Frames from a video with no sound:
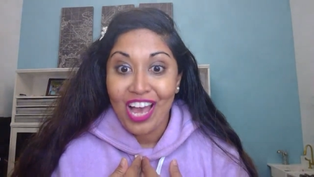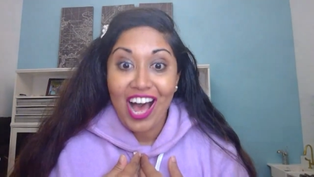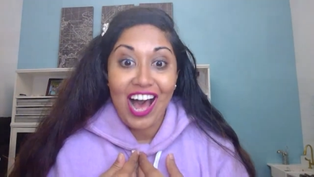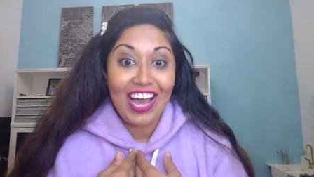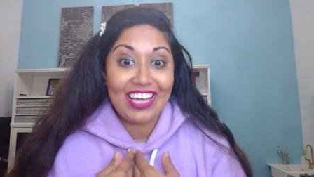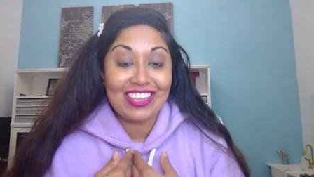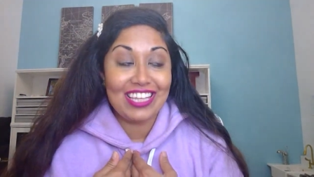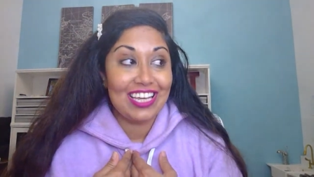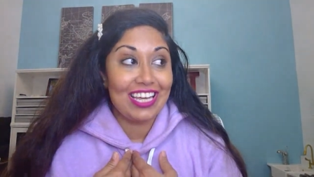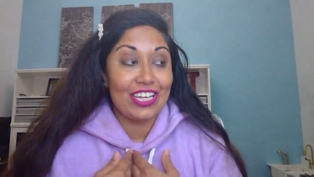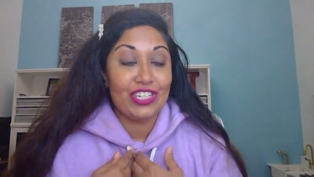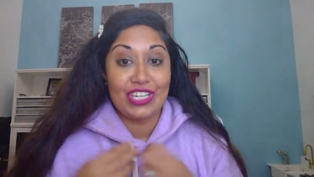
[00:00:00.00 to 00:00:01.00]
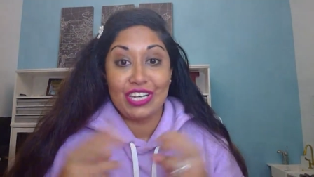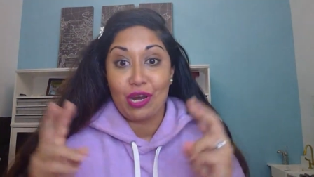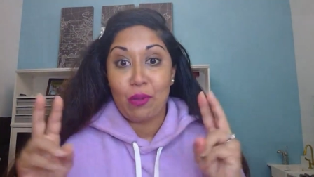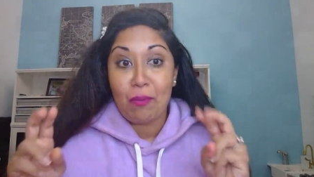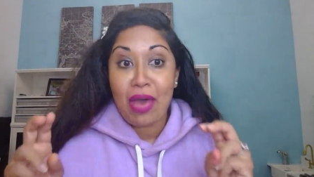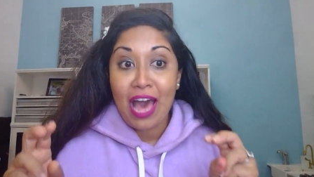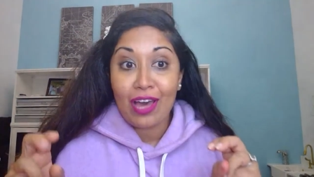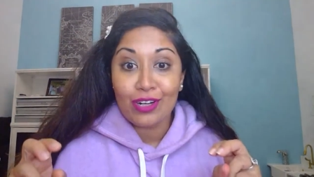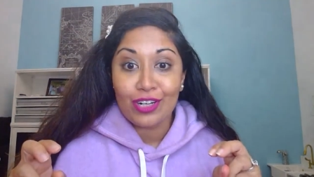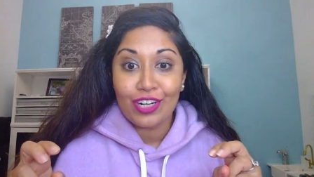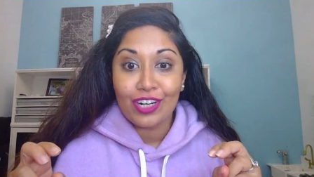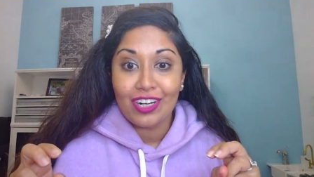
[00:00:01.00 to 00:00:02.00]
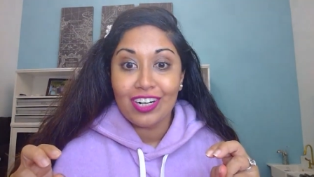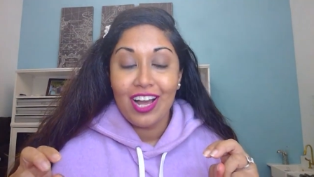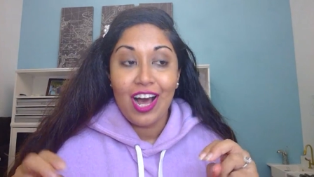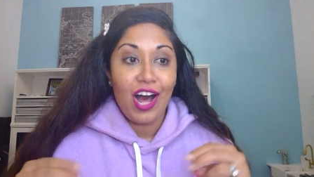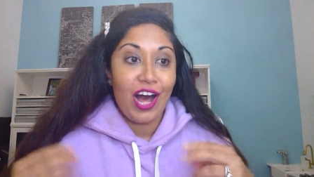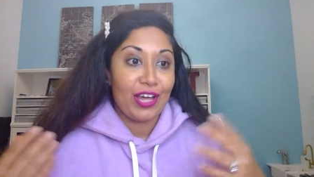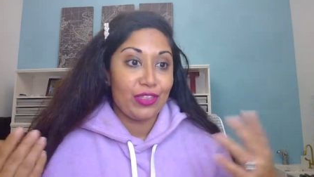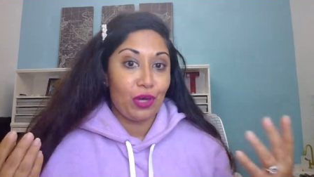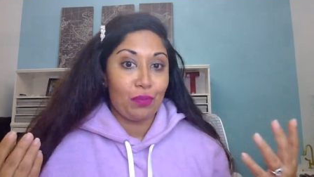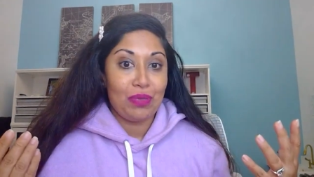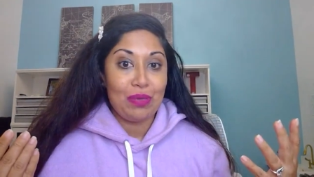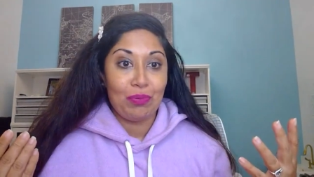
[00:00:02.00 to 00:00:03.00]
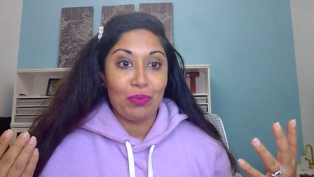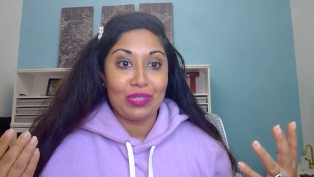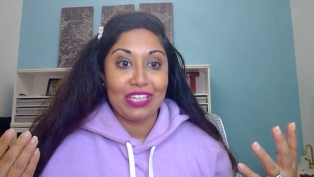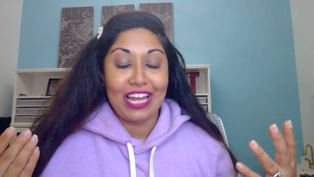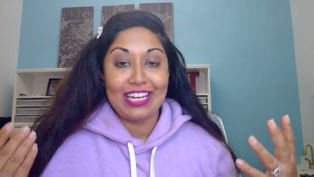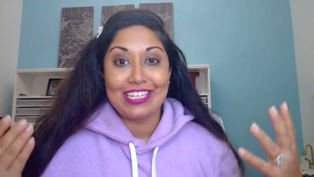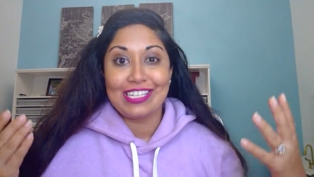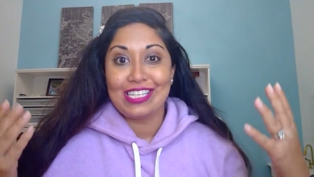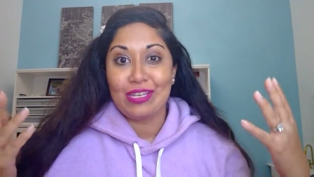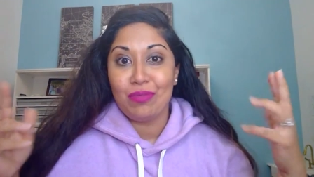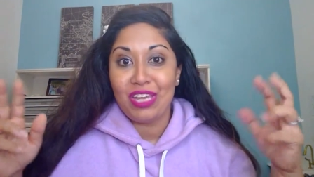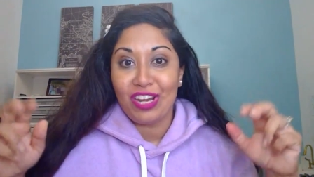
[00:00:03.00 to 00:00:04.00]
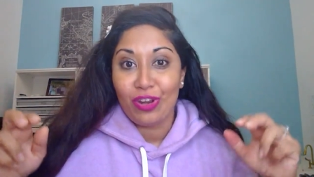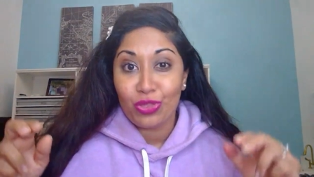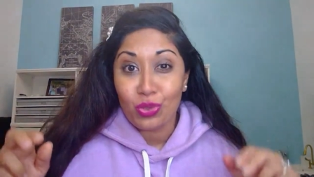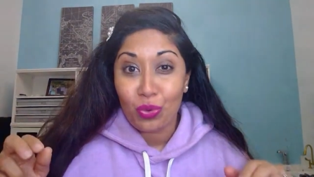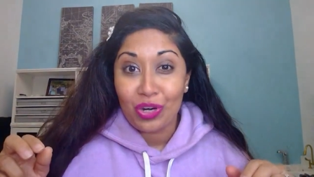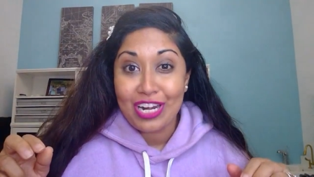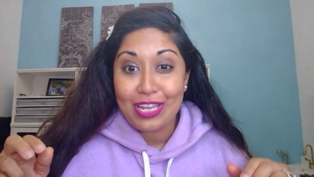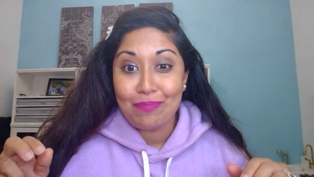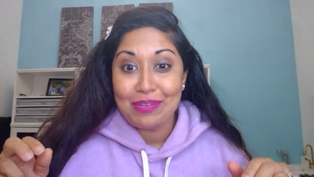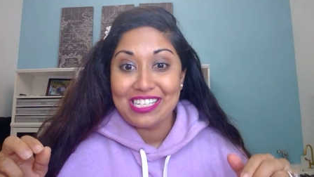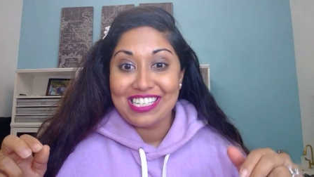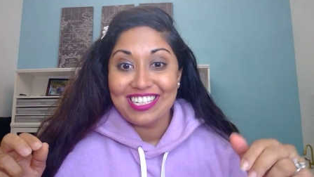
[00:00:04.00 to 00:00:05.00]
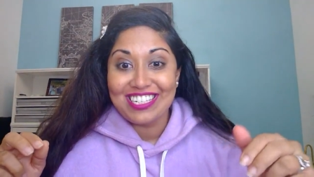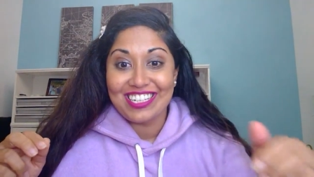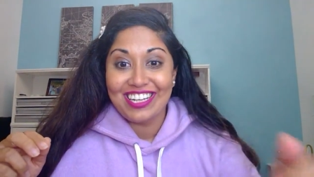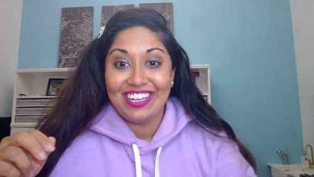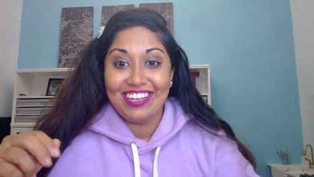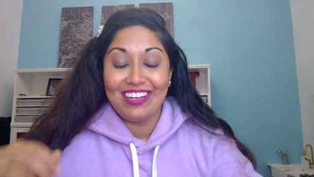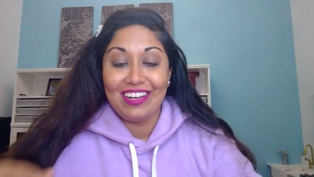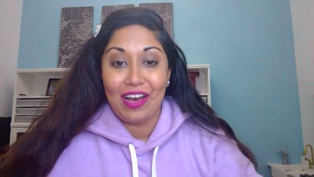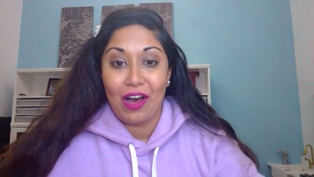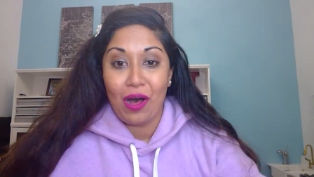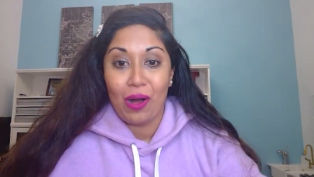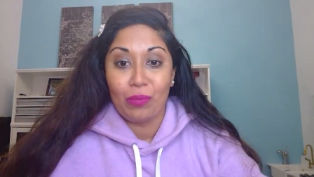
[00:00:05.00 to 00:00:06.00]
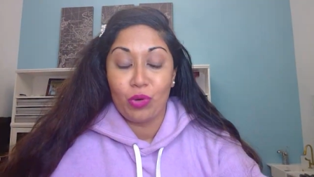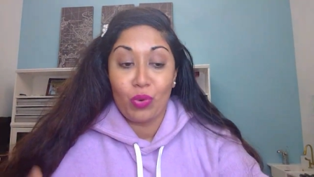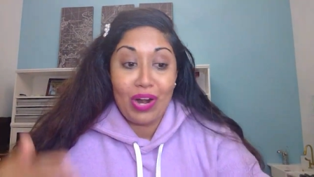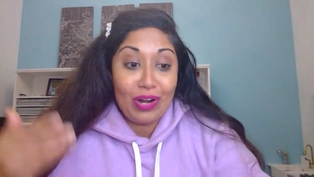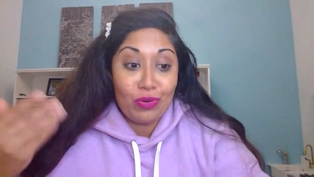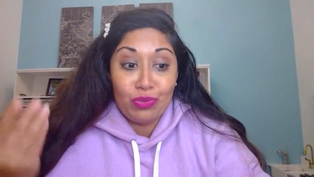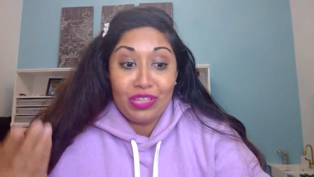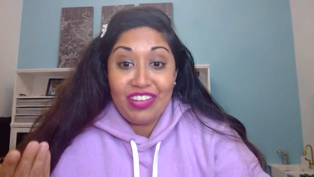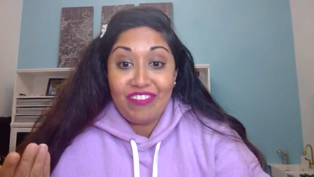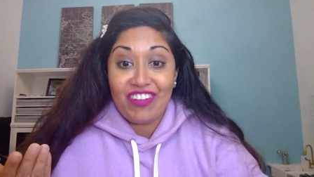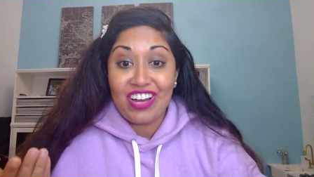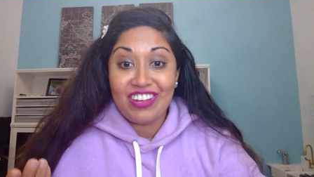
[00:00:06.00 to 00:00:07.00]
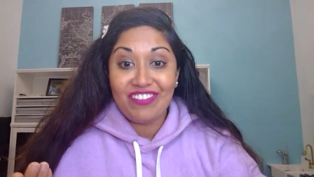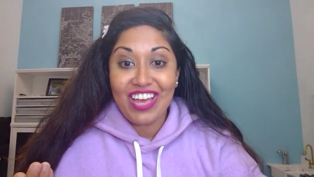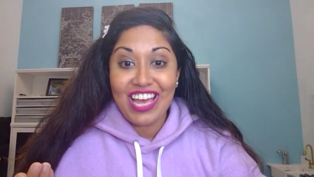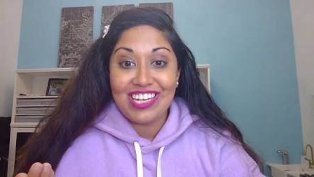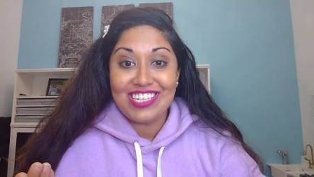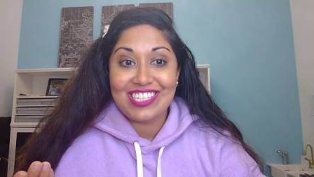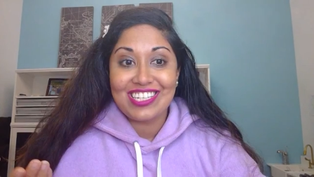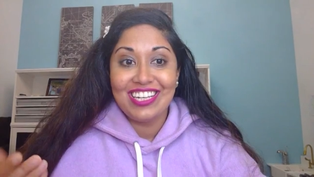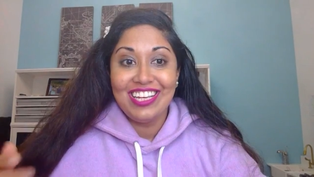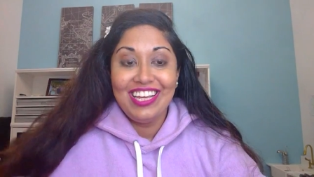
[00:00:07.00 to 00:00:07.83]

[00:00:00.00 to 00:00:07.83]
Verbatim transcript: I think it didn't matter. I thought people would like to see me in an authority position um, or at a really fun event.